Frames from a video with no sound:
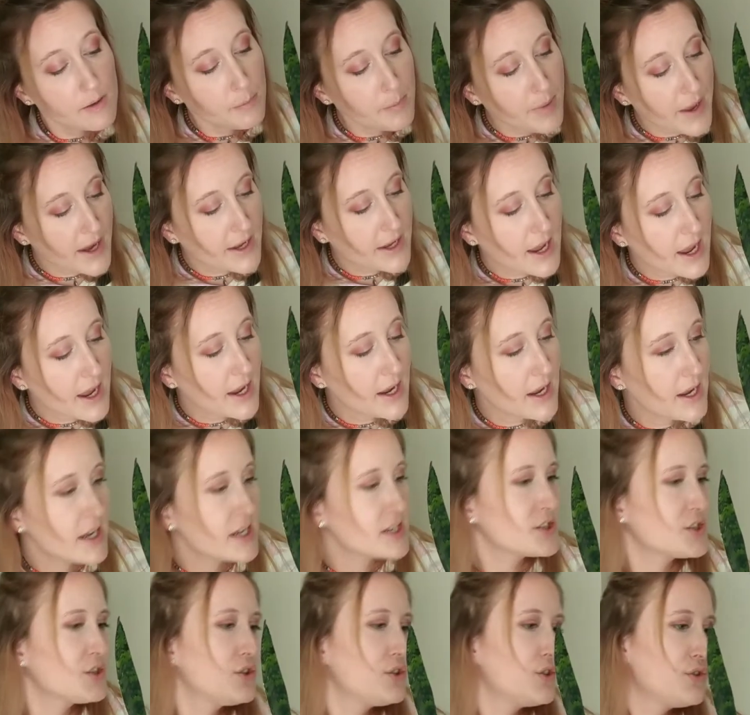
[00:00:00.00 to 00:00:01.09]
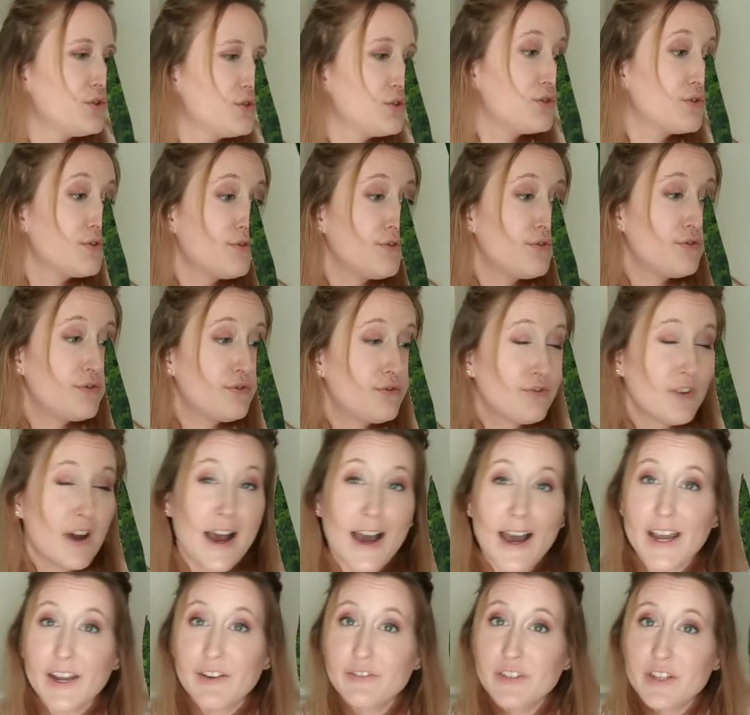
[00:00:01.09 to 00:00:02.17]
guy into
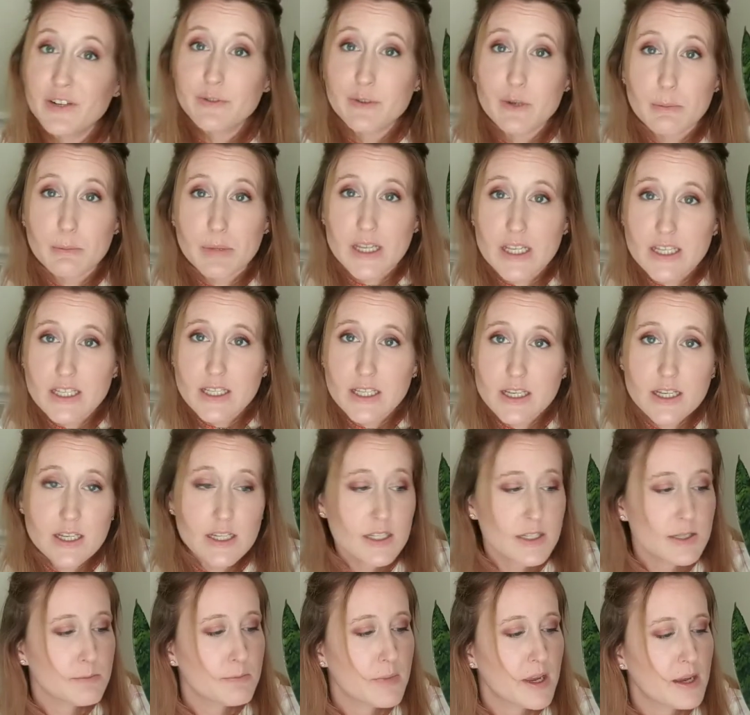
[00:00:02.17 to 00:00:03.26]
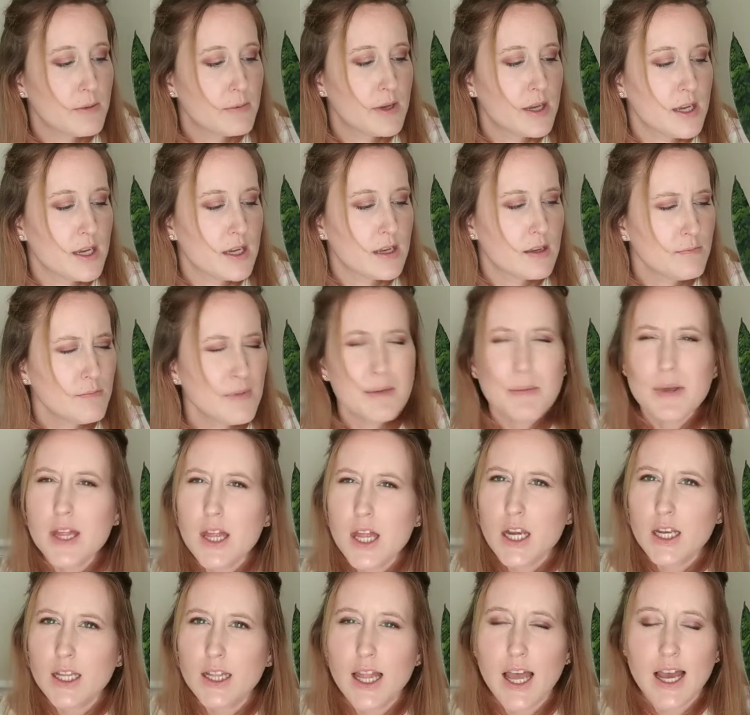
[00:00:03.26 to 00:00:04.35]
5 different pieces, maybe a
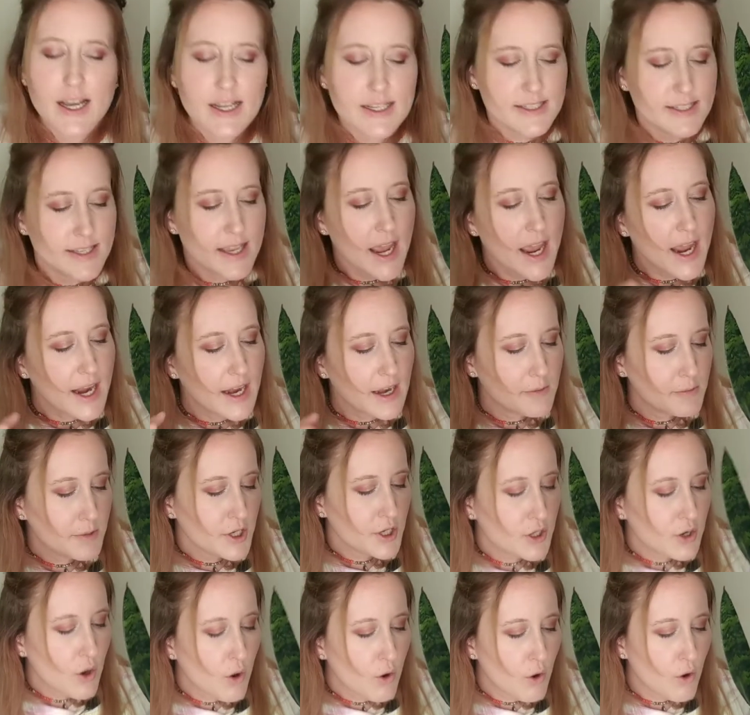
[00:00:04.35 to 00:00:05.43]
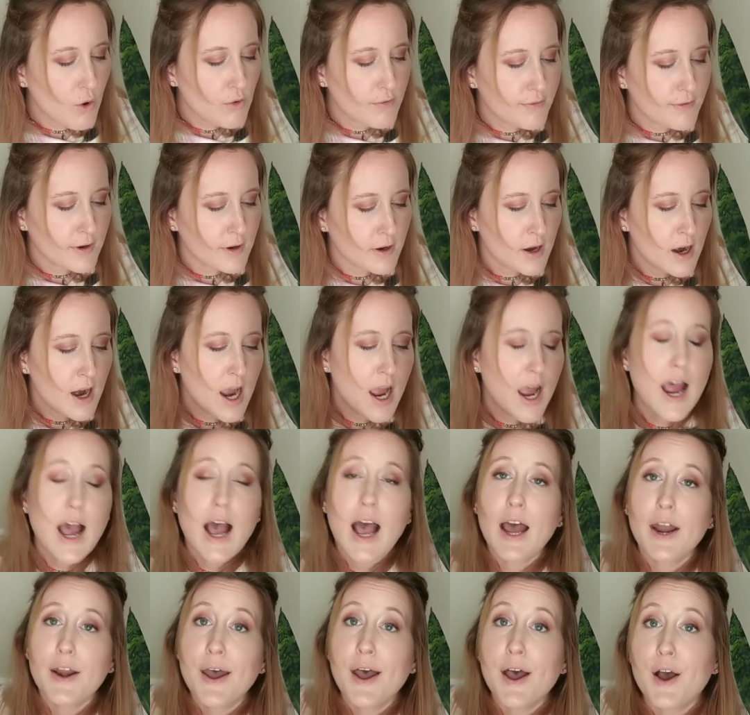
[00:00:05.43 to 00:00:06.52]
little less. And I'm going to go over
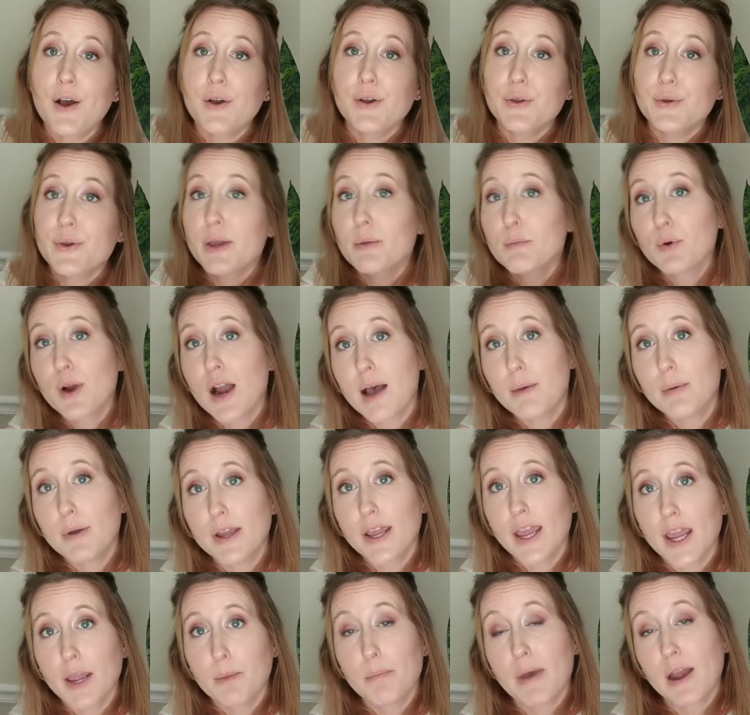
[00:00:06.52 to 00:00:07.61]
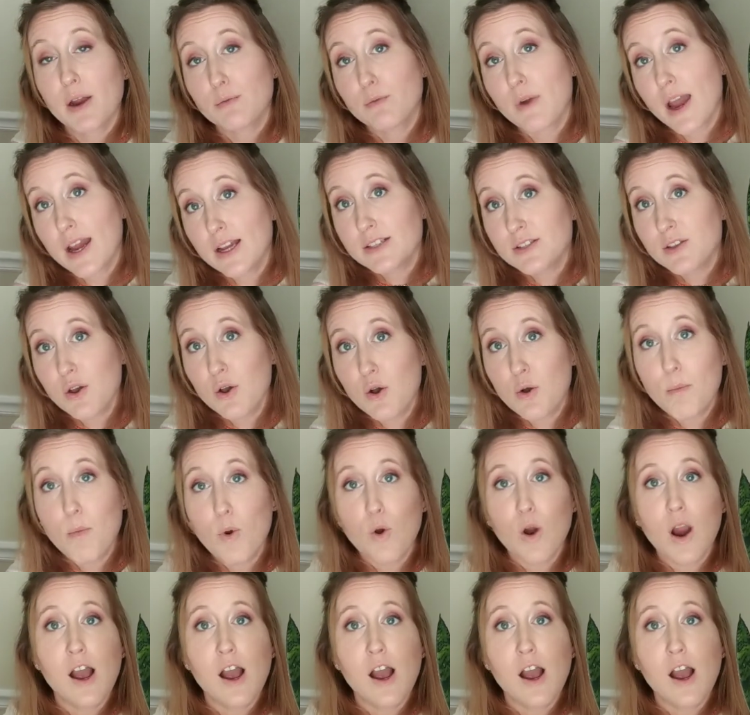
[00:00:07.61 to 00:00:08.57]
on how you can propagate by rhizome or